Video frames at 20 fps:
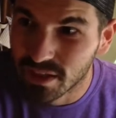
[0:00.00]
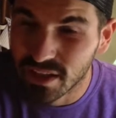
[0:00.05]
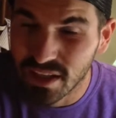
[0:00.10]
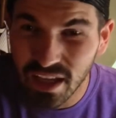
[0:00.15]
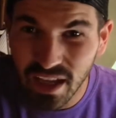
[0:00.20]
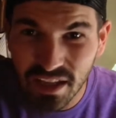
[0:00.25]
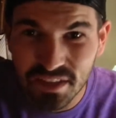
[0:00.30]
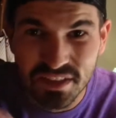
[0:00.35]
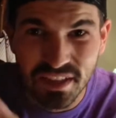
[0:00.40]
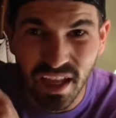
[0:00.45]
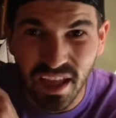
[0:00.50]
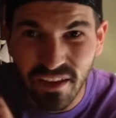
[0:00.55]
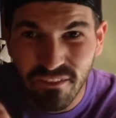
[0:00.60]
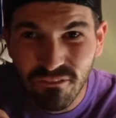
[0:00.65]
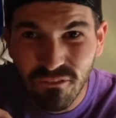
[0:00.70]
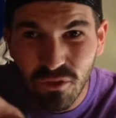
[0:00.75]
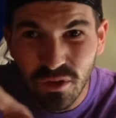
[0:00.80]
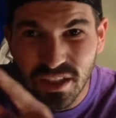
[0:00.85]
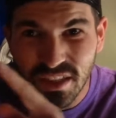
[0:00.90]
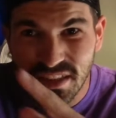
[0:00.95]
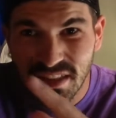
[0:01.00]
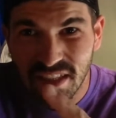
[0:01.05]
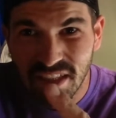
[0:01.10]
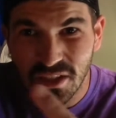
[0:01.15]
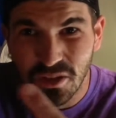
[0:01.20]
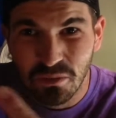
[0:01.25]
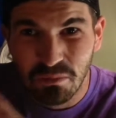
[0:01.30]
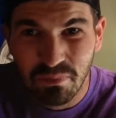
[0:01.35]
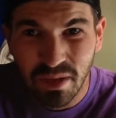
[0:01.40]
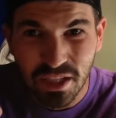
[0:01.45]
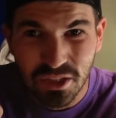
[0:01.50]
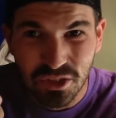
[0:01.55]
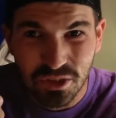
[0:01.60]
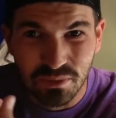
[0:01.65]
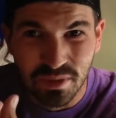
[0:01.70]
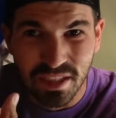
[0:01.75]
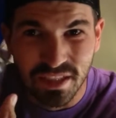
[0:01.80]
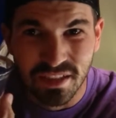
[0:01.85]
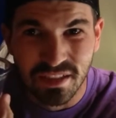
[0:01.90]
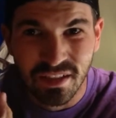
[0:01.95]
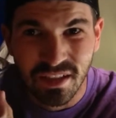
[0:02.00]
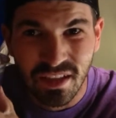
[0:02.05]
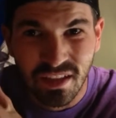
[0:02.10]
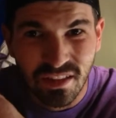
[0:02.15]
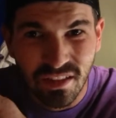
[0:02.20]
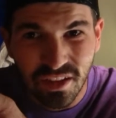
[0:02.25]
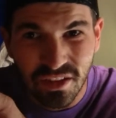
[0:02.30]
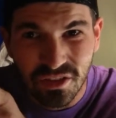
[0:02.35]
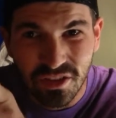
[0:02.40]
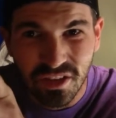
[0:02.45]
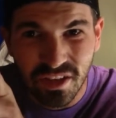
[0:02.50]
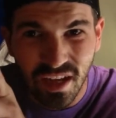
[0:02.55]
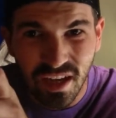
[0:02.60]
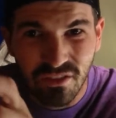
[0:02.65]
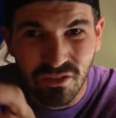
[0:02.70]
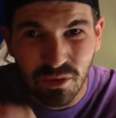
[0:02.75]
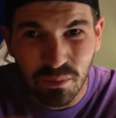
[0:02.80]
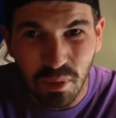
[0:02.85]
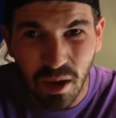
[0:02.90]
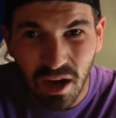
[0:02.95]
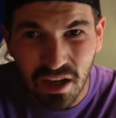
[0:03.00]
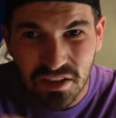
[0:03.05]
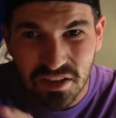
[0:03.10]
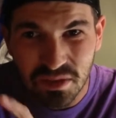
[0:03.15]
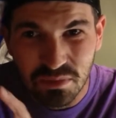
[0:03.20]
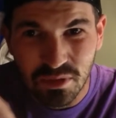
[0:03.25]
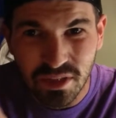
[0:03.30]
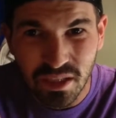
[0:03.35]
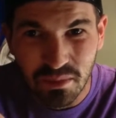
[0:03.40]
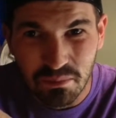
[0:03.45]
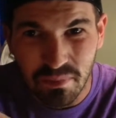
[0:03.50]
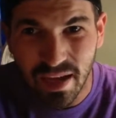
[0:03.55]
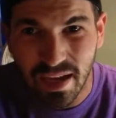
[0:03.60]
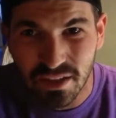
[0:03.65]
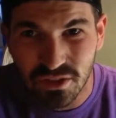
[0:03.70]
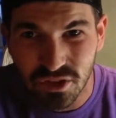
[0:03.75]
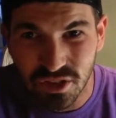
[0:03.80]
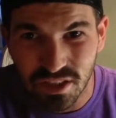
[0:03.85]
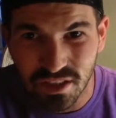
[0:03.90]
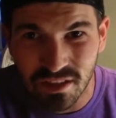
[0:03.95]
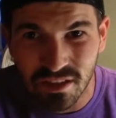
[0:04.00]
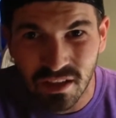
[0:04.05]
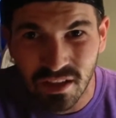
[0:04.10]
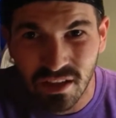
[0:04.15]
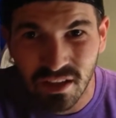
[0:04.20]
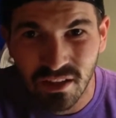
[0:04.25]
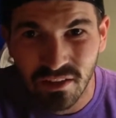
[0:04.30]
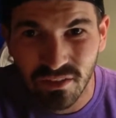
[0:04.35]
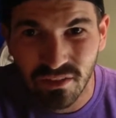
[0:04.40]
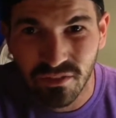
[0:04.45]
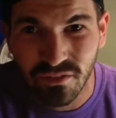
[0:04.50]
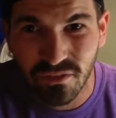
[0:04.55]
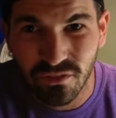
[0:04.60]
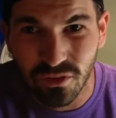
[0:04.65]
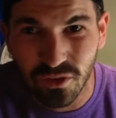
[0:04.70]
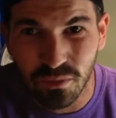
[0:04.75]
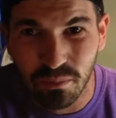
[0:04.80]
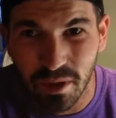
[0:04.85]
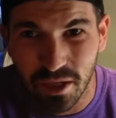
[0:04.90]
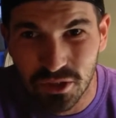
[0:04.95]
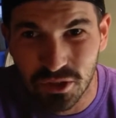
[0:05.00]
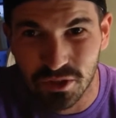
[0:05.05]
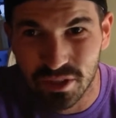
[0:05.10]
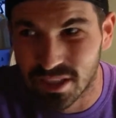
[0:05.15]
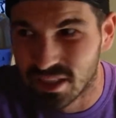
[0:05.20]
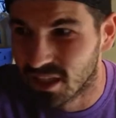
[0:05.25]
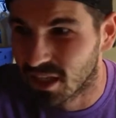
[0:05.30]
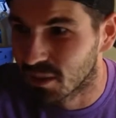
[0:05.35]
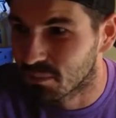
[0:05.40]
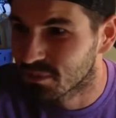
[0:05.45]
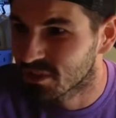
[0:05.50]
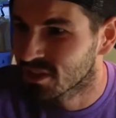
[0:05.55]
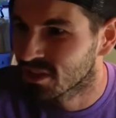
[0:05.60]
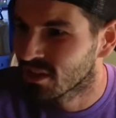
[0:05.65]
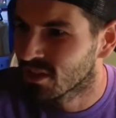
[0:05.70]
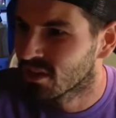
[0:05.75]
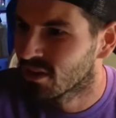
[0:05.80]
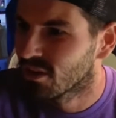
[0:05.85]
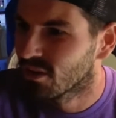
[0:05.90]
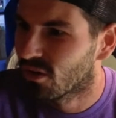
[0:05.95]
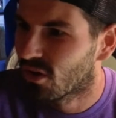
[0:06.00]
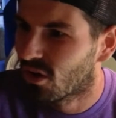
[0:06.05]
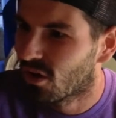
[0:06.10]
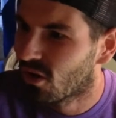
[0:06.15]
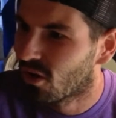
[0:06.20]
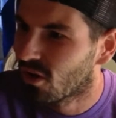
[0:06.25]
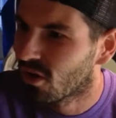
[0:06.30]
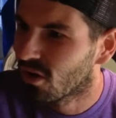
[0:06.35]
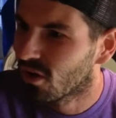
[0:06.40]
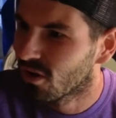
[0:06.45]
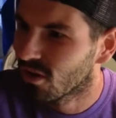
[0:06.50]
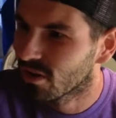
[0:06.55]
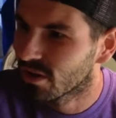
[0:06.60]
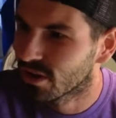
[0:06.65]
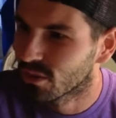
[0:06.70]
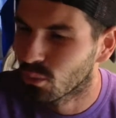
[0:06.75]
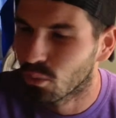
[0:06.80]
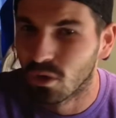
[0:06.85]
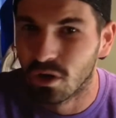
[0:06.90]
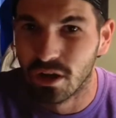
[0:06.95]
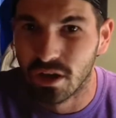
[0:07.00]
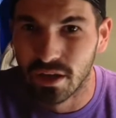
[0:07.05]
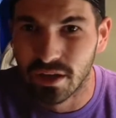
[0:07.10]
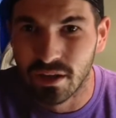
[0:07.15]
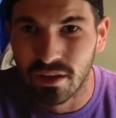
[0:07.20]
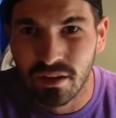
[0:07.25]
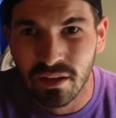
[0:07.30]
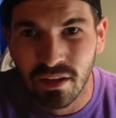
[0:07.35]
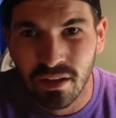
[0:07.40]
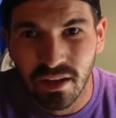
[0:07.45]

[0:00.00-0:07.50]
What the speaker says: It has every single measurement that you could ever possibly imagine for measuring cups, all in one.